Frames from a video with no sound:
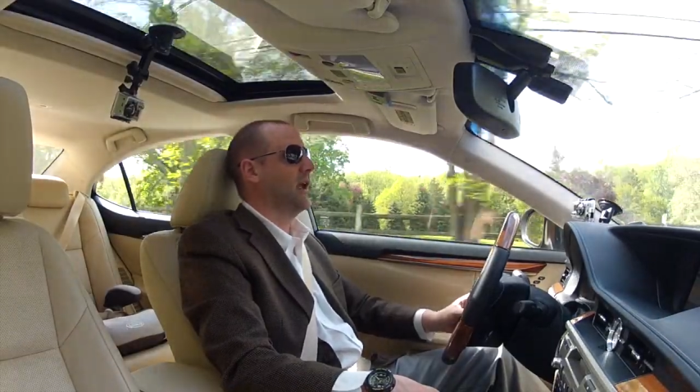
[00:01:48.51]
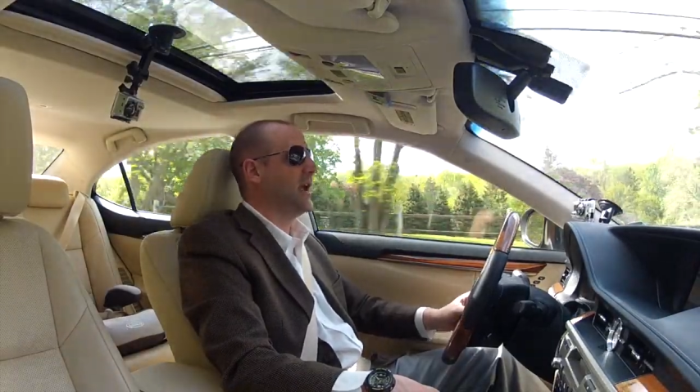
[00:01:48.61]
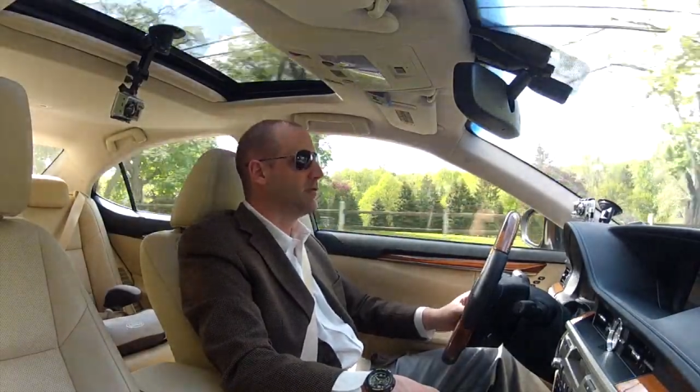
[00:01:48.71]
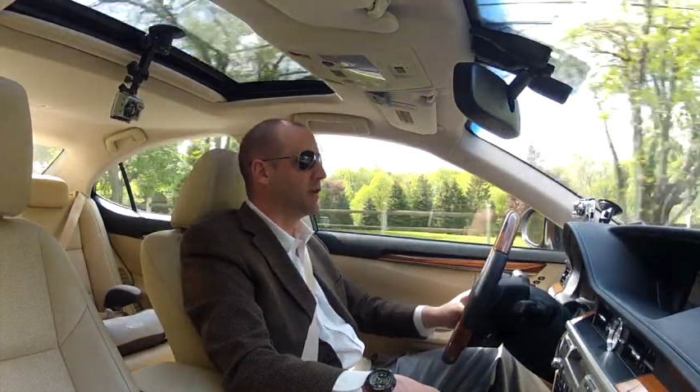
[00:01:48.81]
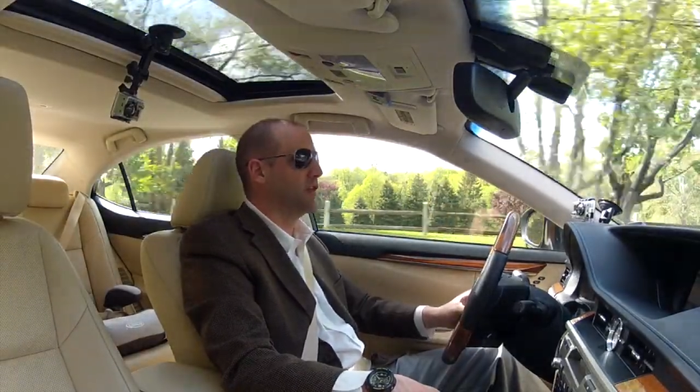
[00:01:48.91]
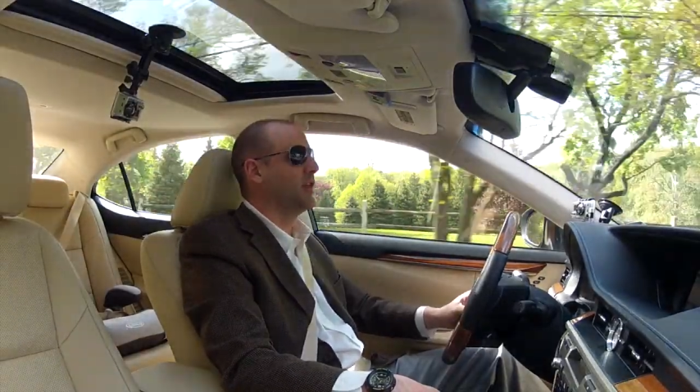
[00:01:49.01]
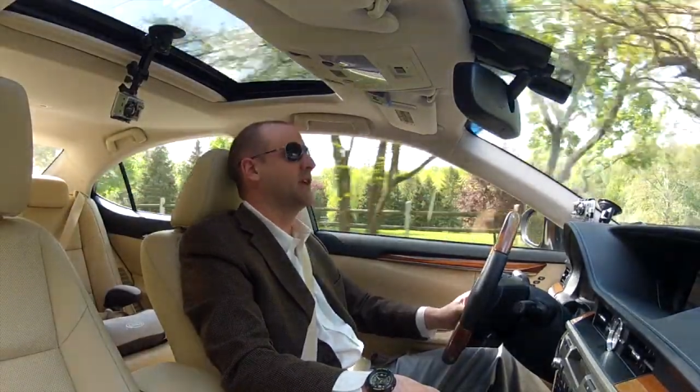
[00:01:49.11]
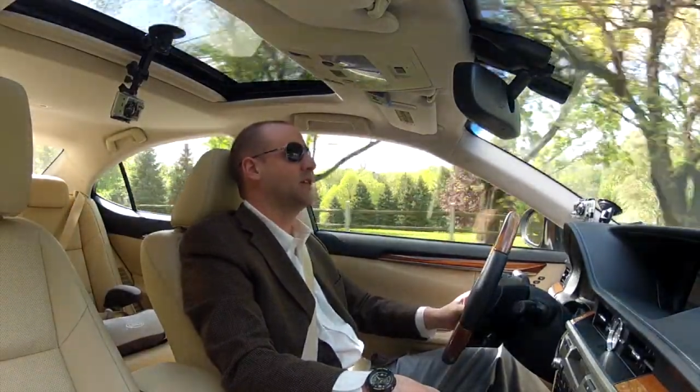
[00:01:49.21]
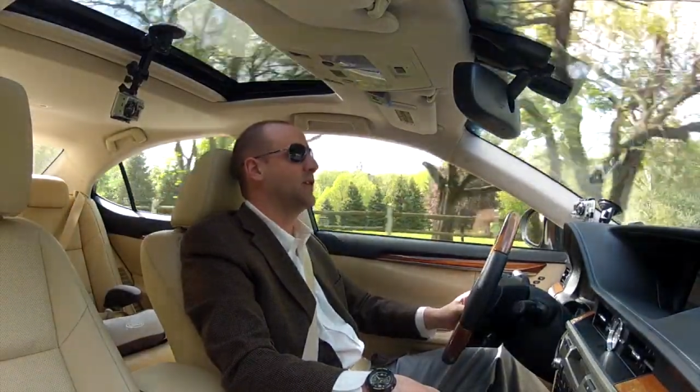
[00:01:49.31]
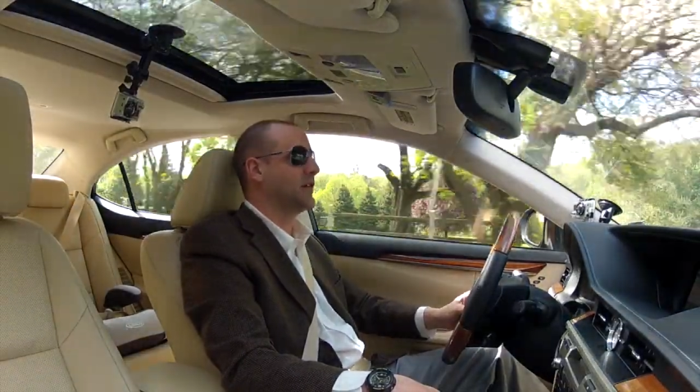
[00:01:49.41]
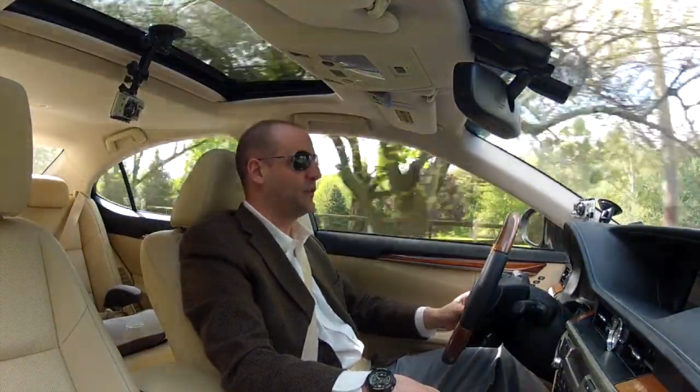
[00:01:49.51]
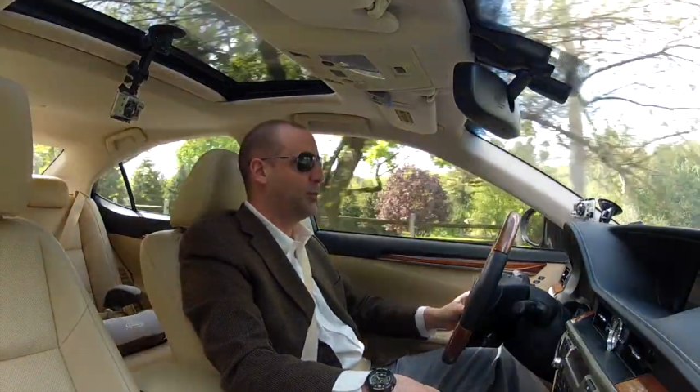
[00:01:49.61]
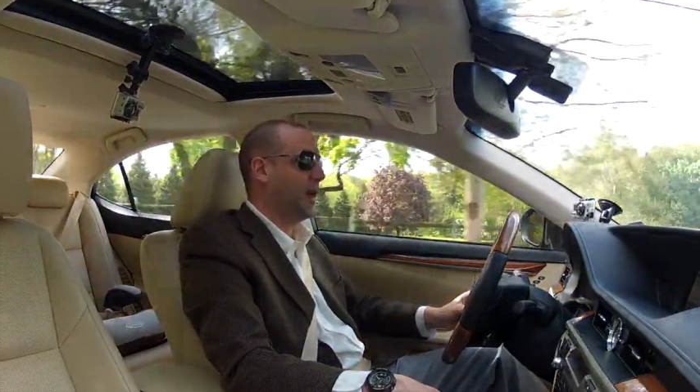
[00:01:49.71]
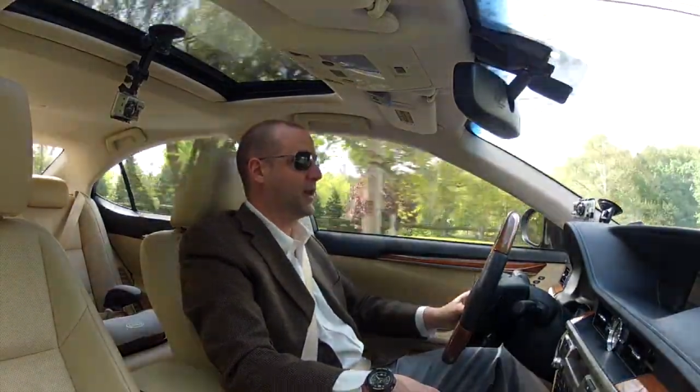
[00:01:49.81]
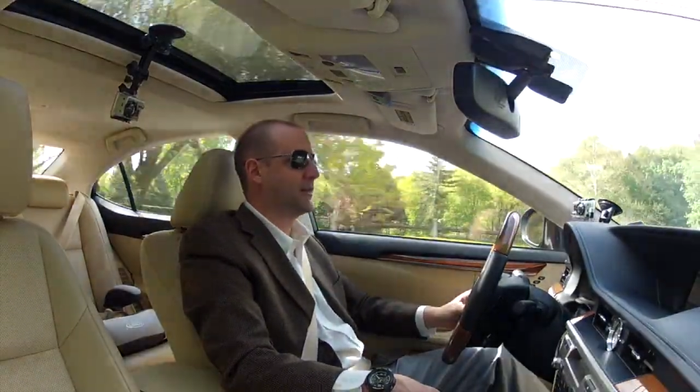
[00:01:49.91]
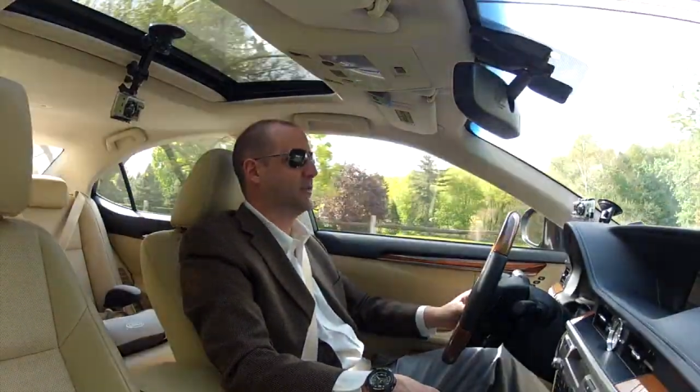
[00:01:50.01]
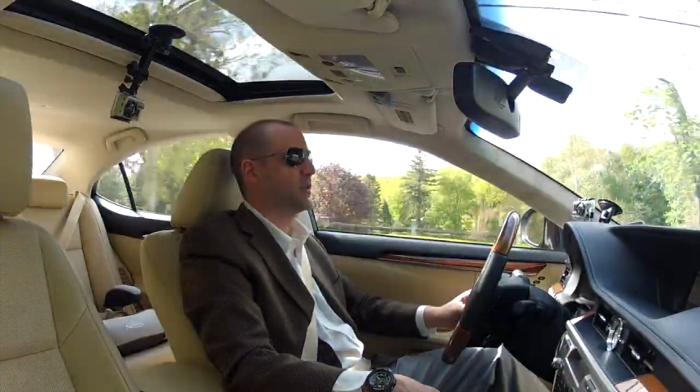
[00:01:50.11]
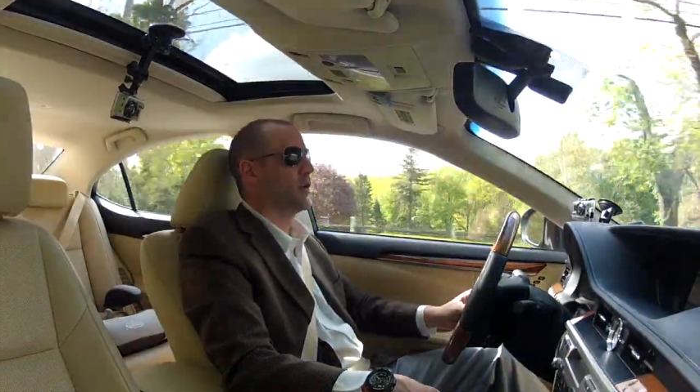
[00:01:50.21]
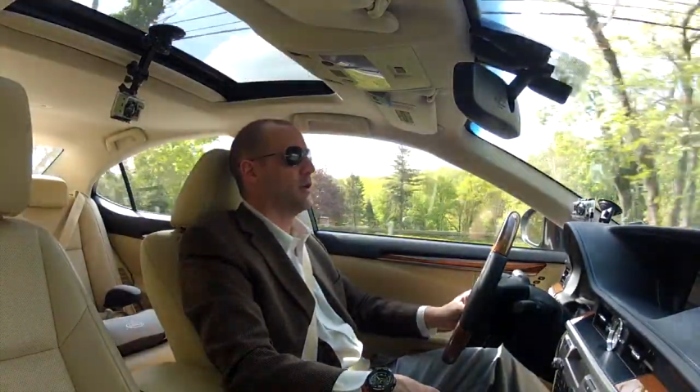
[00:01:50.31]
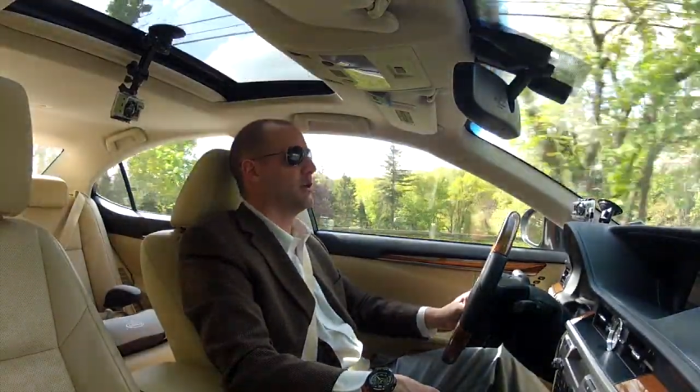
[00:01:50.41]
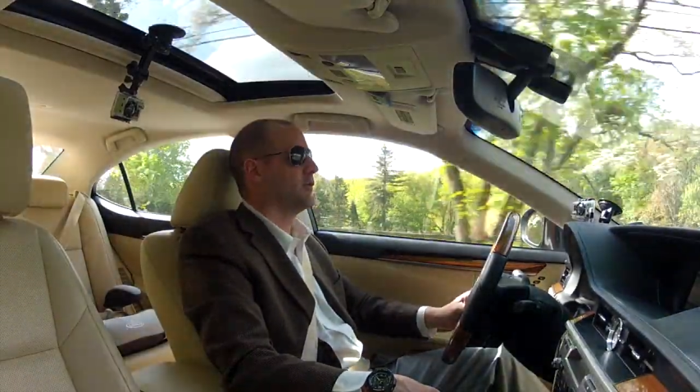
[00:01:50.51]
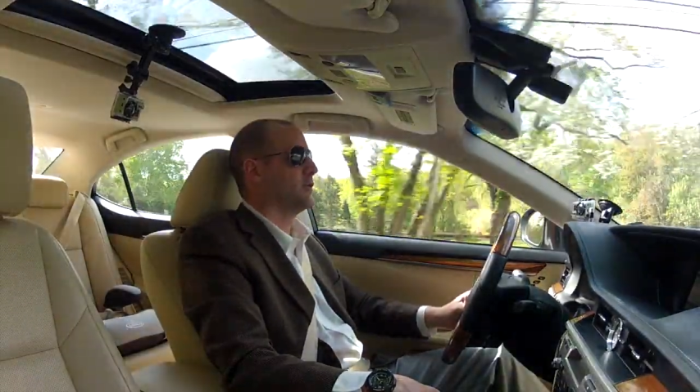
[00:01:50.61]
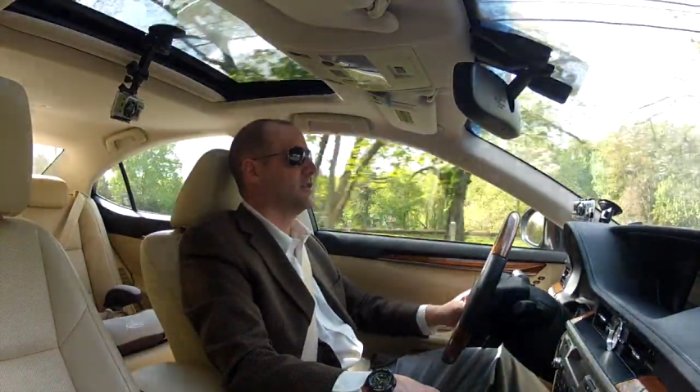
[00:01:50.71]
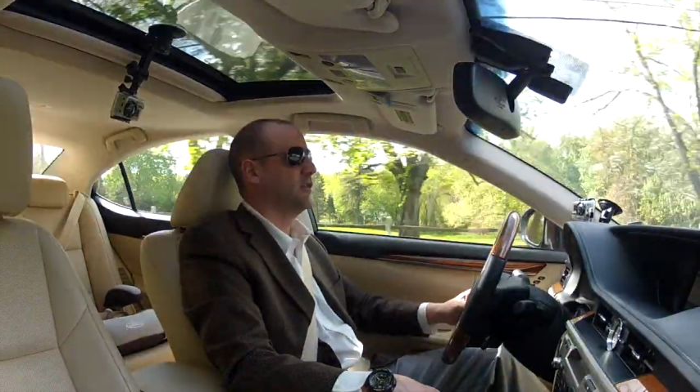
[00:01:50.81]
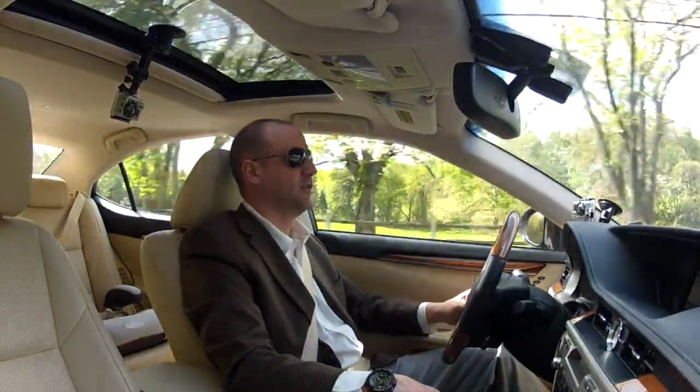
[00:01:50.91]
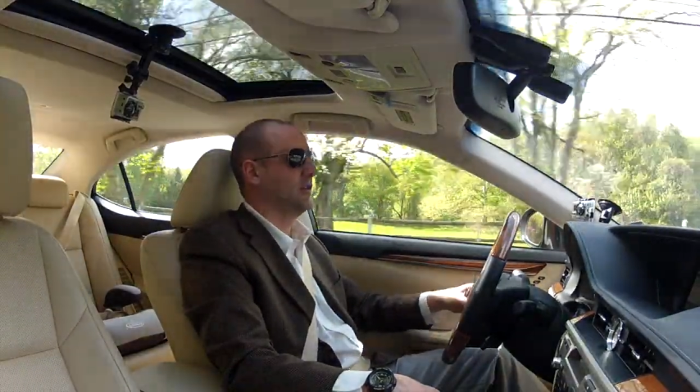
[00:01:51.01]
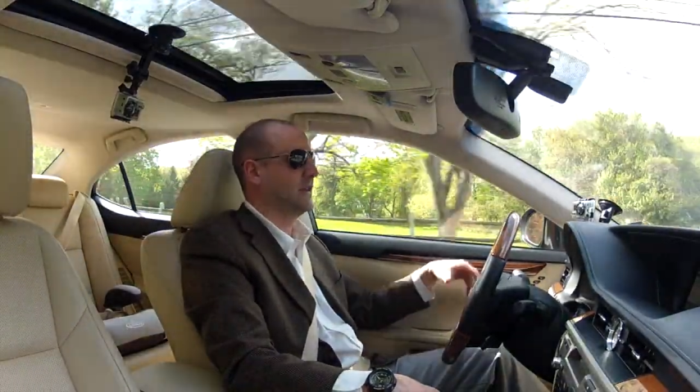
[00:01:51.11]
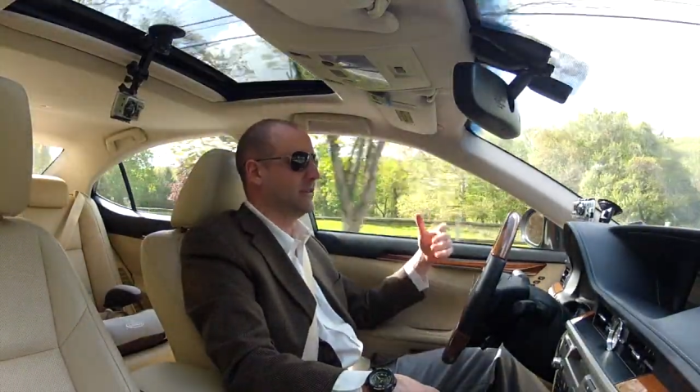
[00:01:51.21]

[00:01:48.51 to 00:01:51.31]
everything you'd expect in regards to